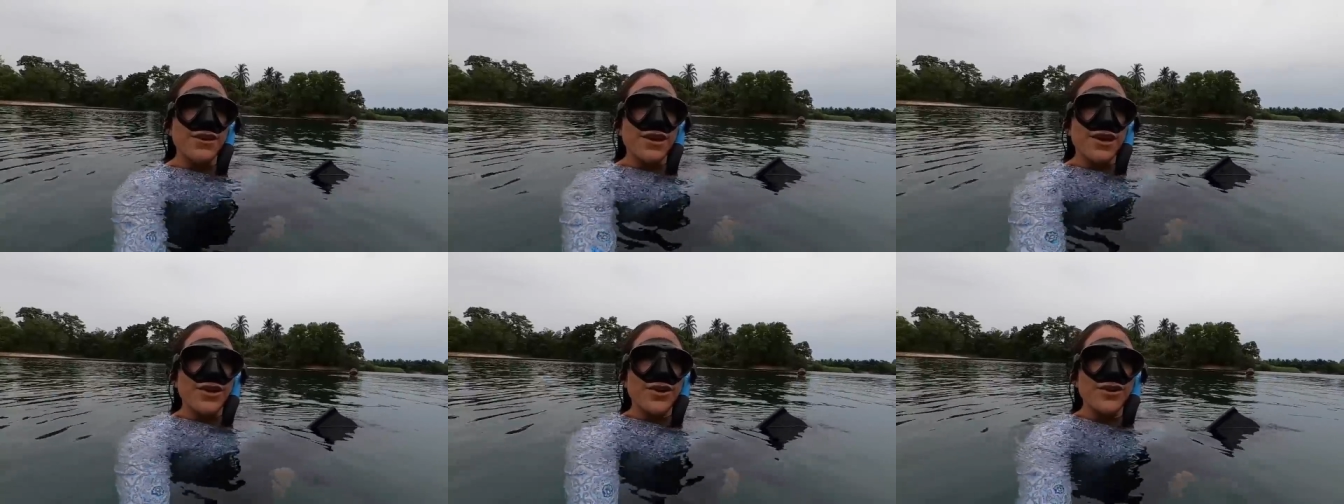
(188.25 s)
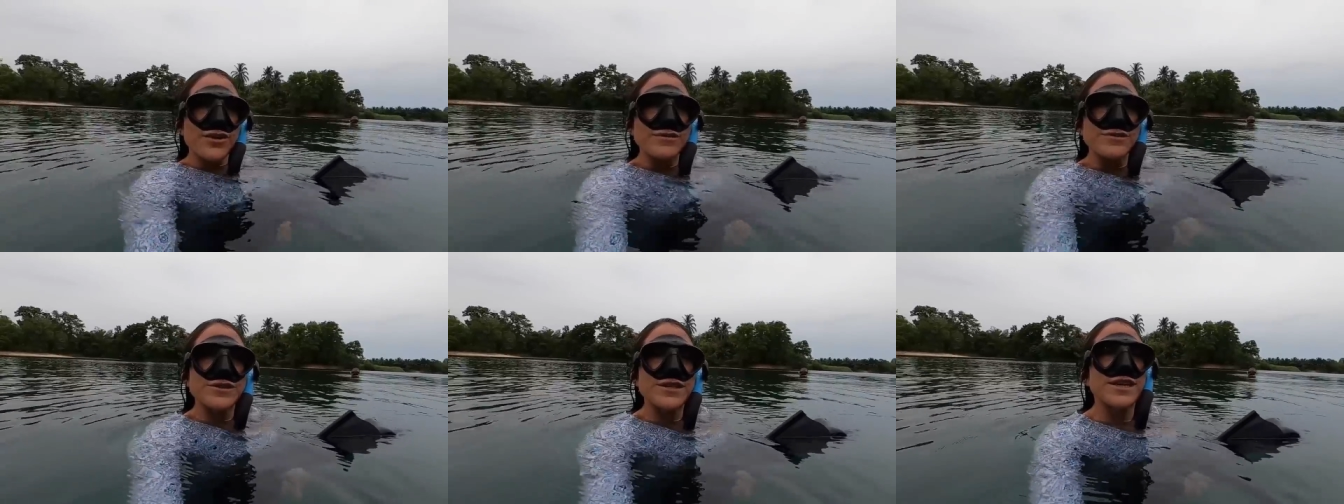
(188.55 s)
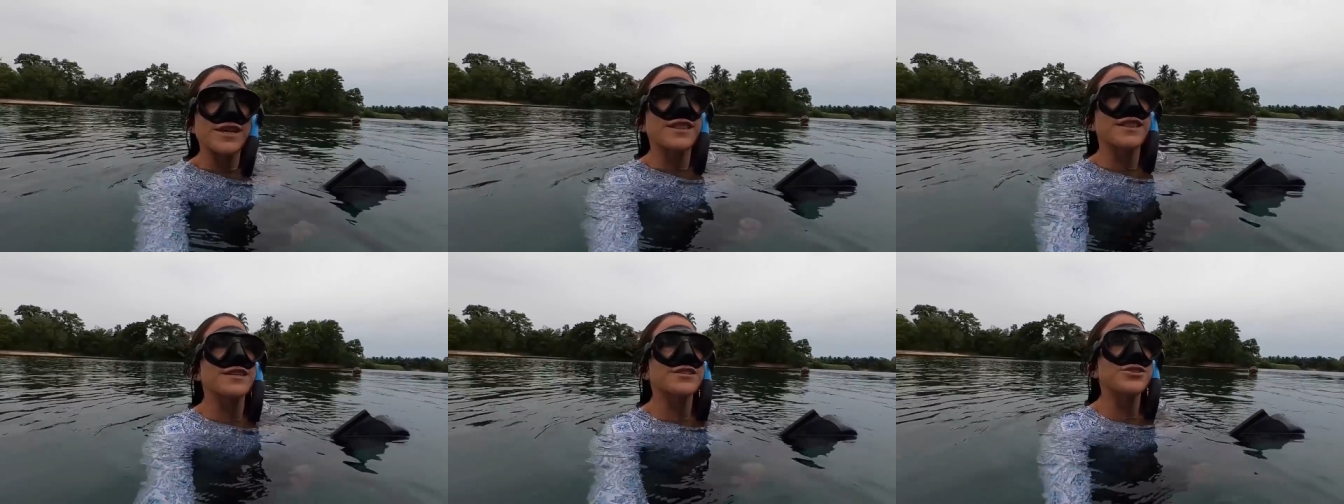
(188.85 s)
They are
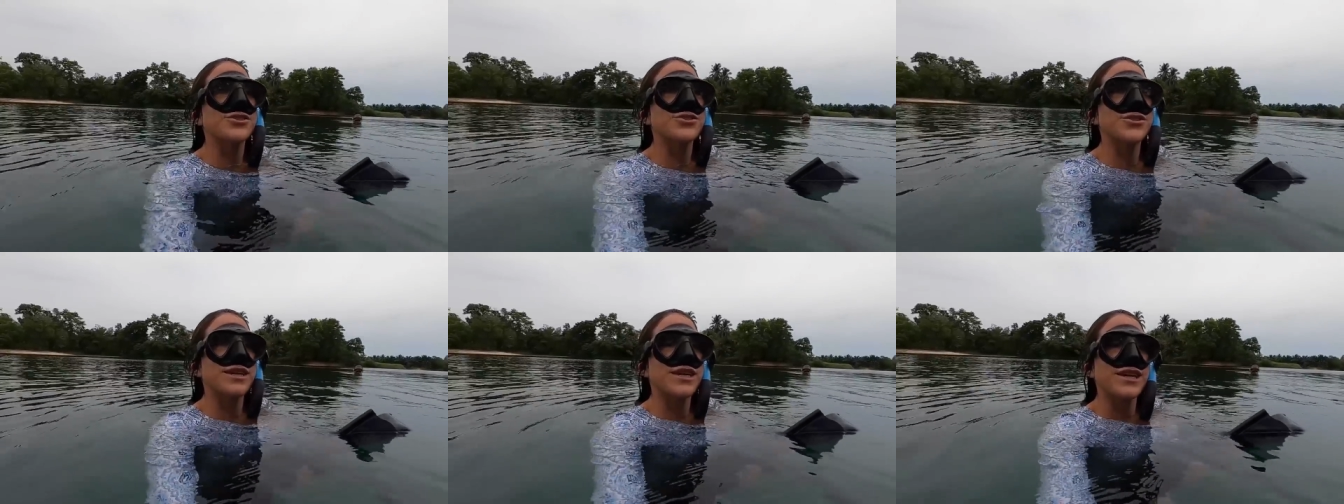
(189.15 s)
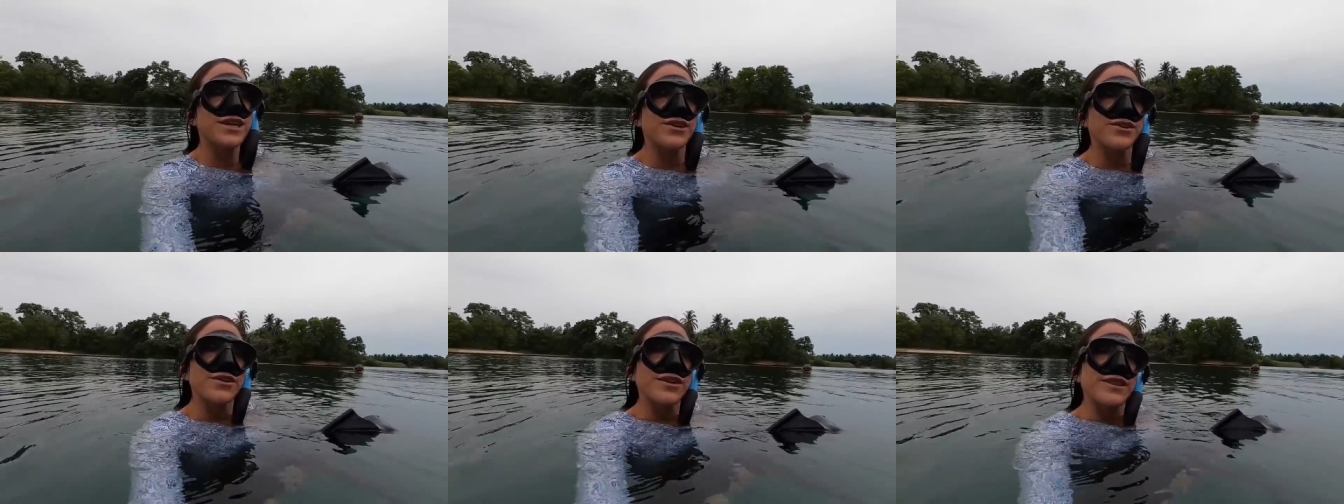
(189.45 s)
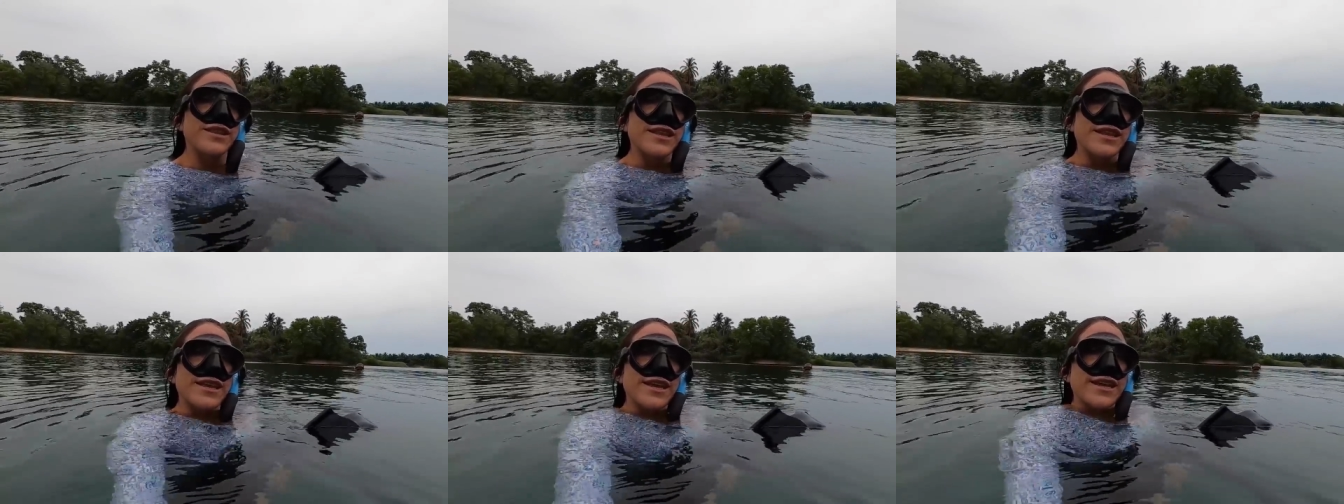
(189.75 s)
using the tree
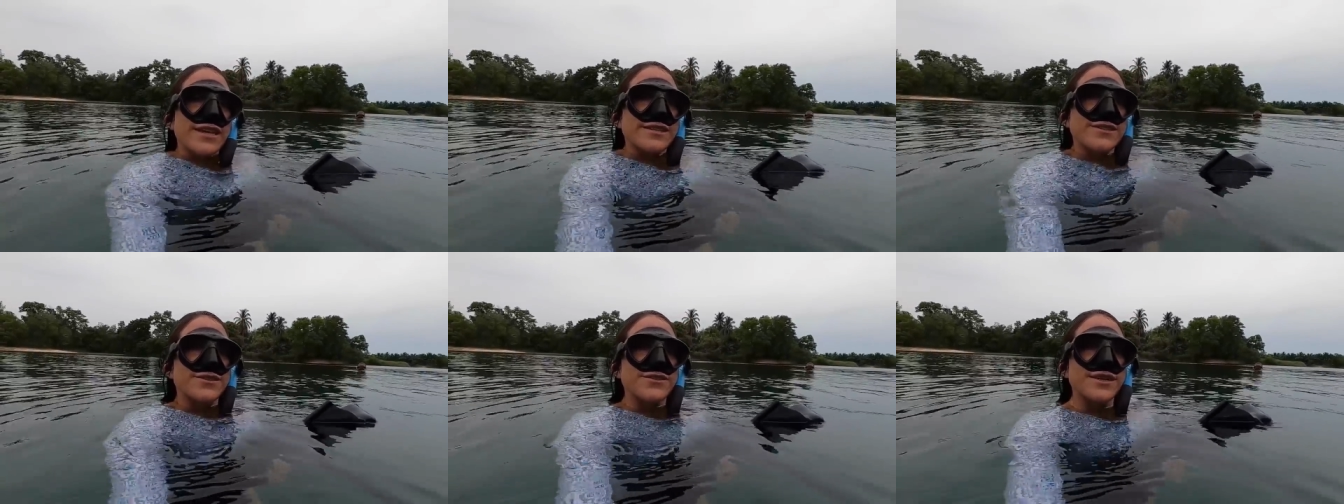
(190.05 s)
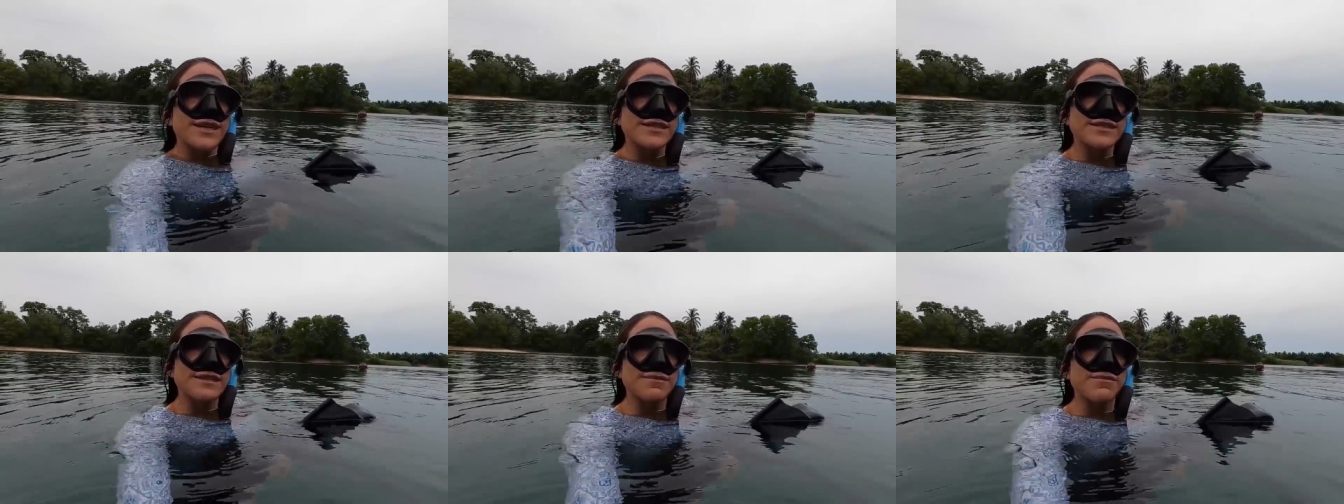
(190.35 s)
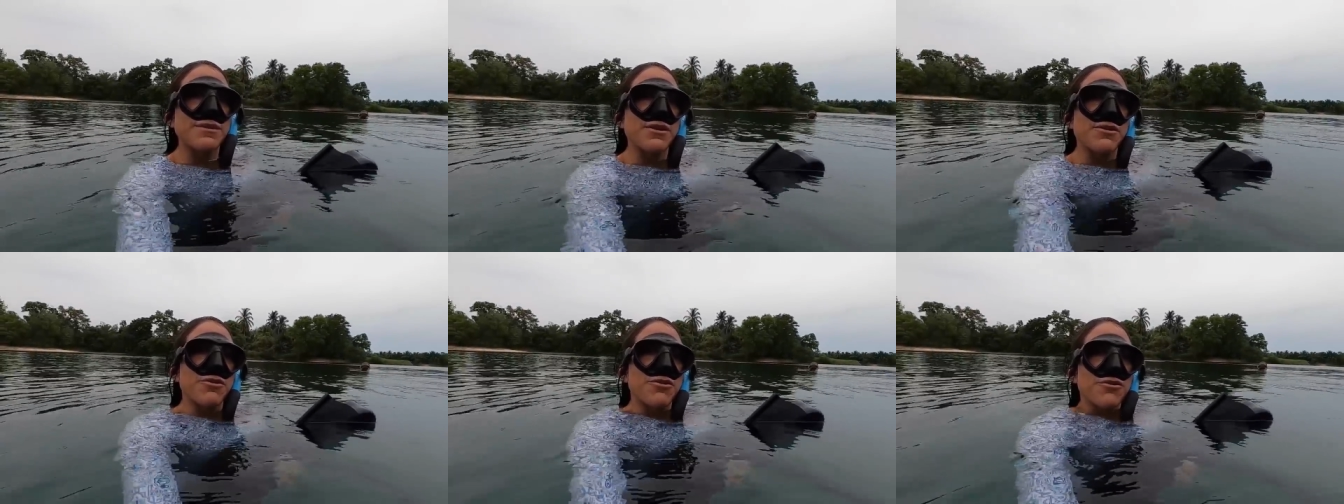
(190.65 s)
here at the lake to
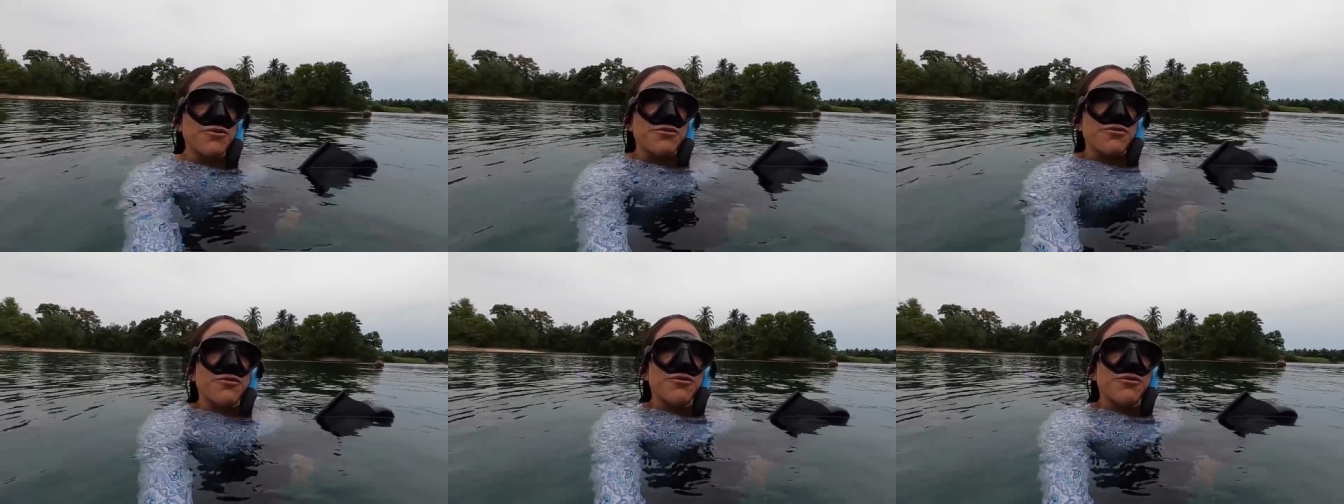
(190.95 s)
get some cool